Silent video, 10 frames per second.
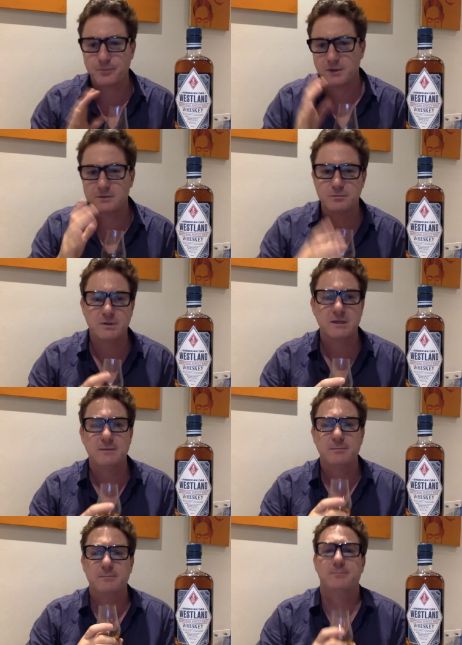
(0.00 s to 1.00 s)
is
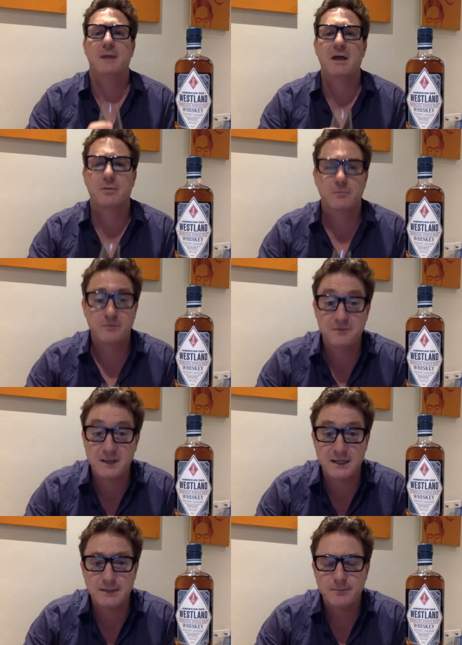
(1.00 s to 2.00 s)
really mouth
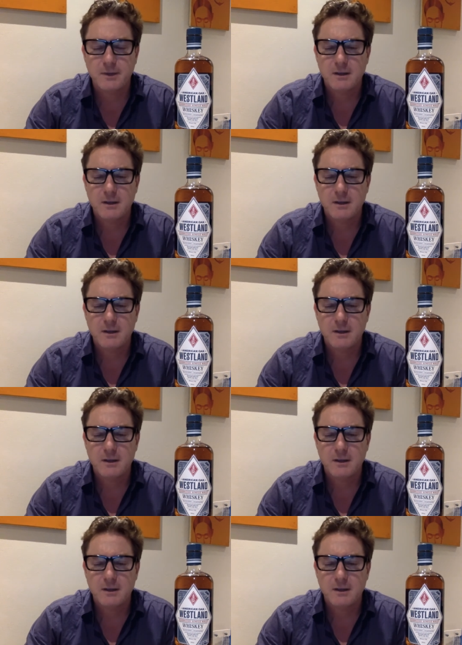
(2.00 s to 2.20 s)
filling.